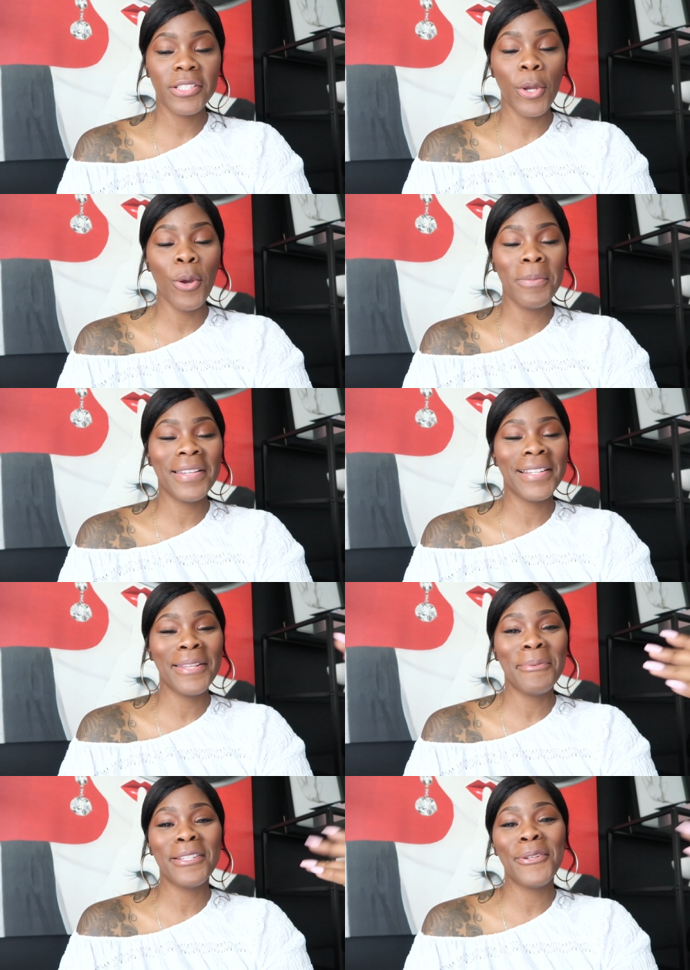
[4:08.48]
told me that
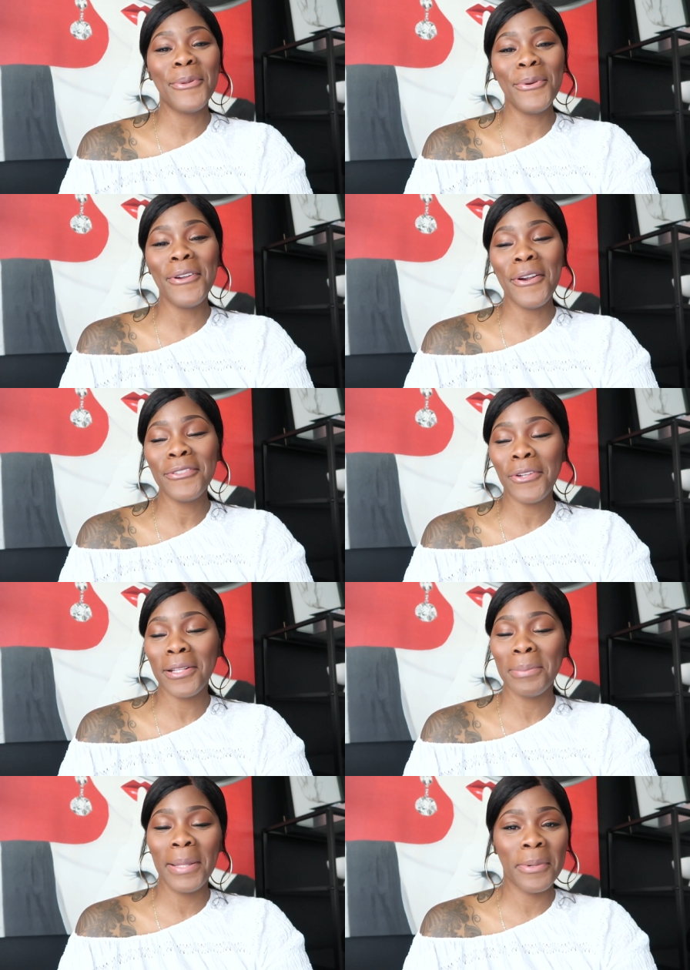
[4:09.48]
there was a new girl, tried
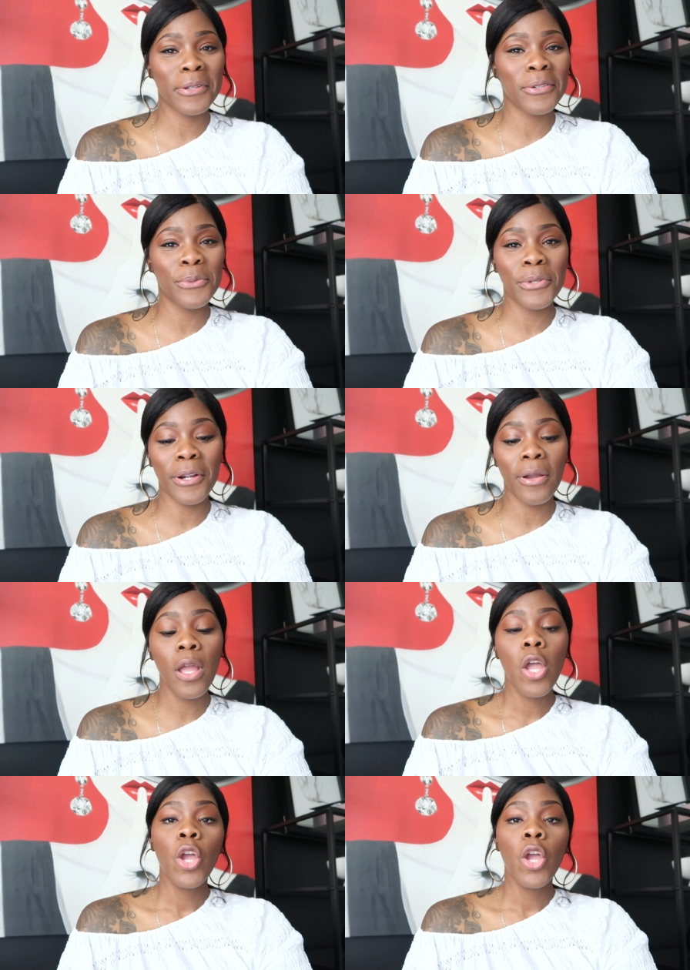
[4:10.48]
to blame it on a new girl.